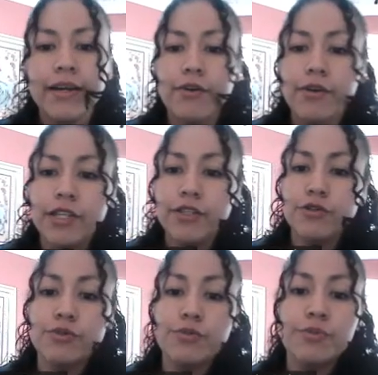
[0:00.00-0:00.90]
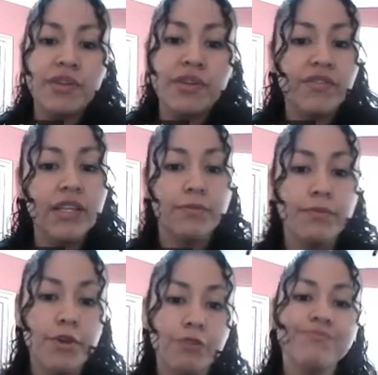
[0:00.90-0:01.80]
are going to briefly
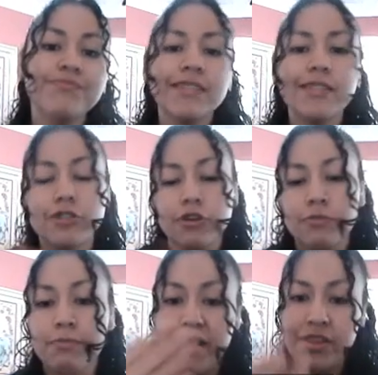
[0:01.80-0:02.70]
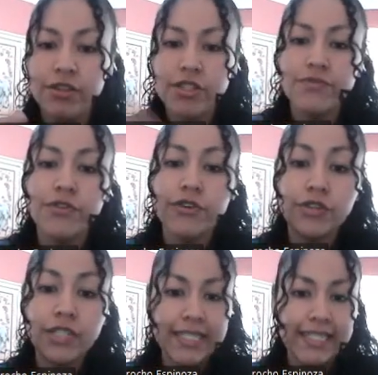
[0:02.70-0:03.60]
review some methods
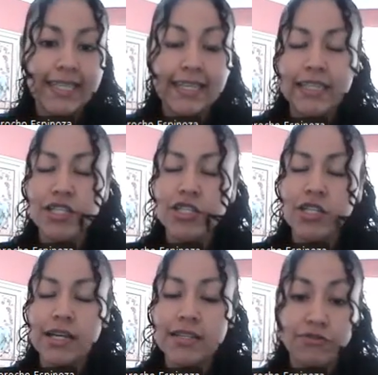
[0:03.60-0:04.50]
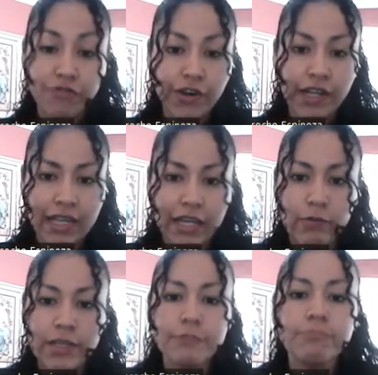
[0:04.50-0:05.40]
for teaching English as a foreign
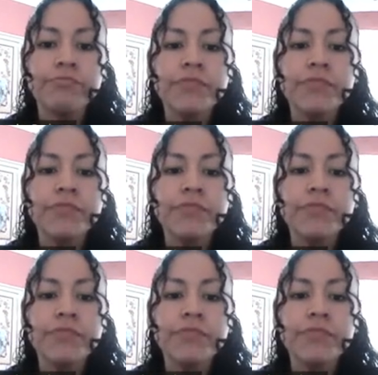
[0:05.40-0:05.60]
language.